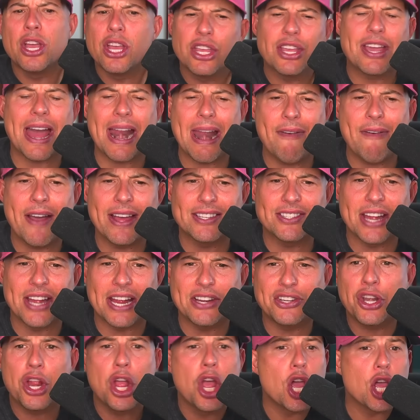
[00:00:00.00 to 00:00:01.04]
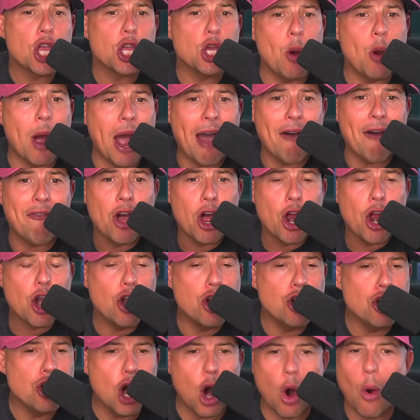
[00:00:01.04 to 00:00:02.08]
kind of have hesitation. You have
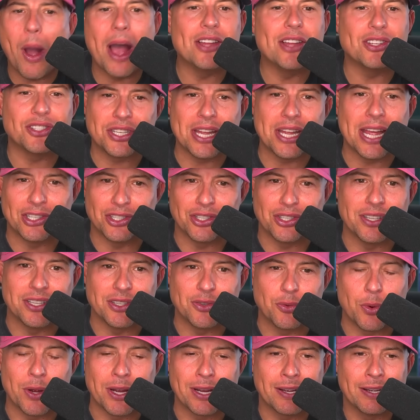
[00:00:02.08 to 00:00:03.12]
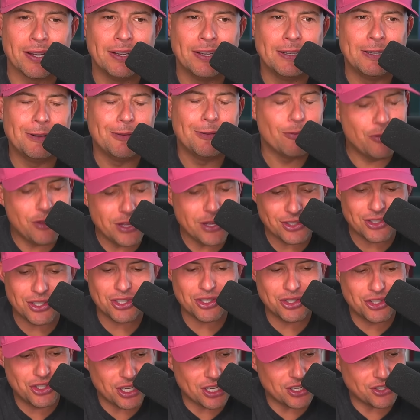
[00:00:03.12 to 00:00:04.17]
no hesitation this week. This is
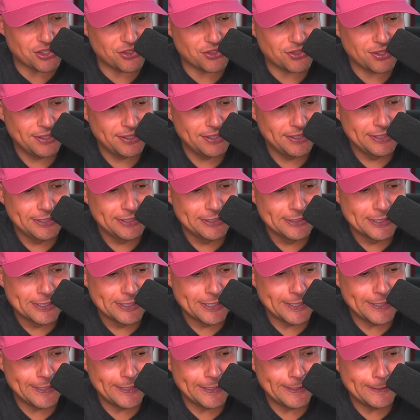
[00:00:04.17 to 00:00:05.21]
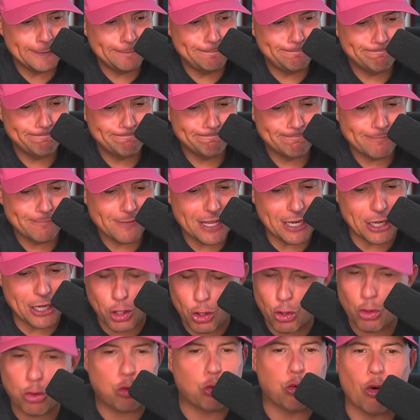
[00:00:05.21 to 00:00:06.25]
just an
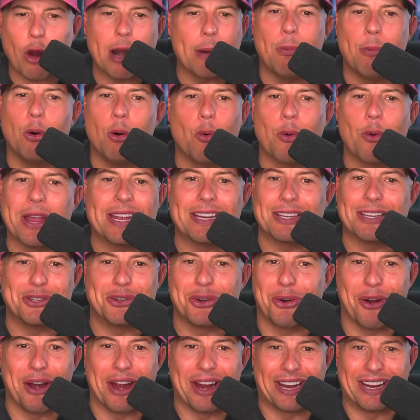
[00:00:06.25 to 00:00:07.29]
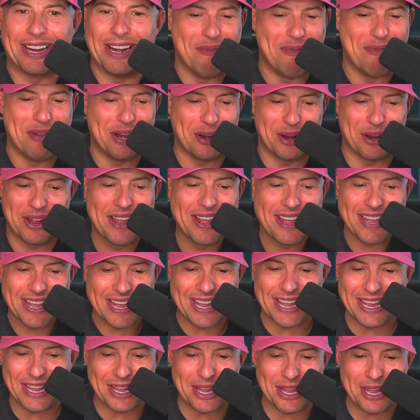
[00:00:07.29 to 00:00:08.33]
incredible week to drink. I mean,
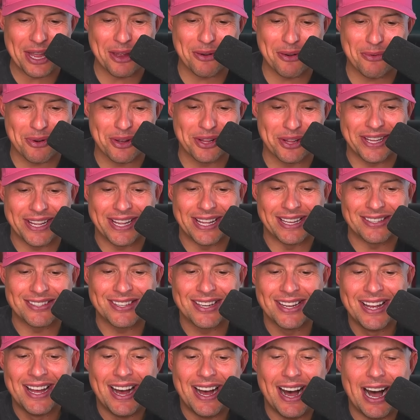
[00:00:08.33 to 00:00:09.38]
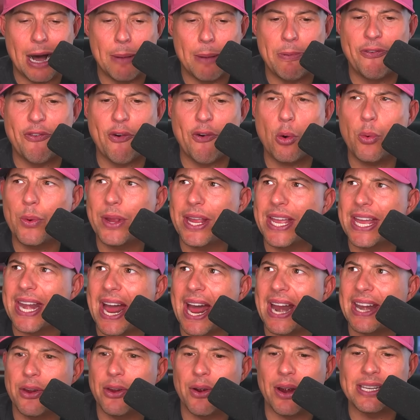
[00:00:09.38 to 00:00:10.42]
it really is. Before we get out
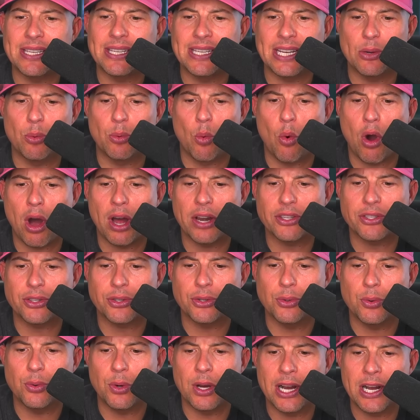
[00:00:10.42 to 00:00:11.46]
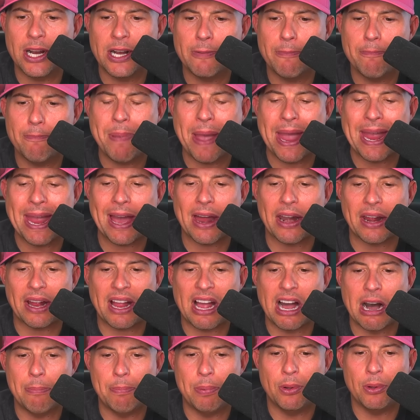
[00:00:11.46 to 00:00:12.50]
of here, I did want to bang out a
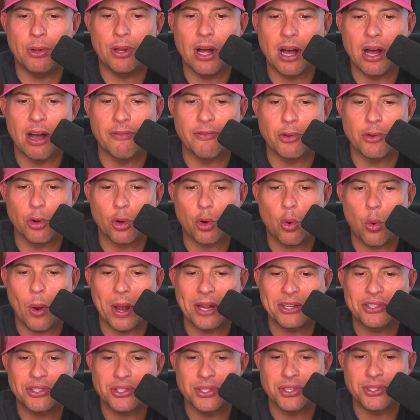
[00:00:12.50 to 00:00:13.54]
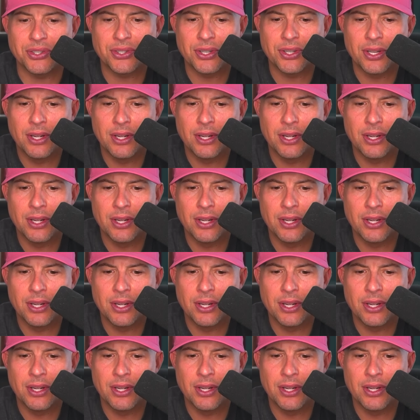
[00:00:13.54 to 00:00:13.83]
couple of your questions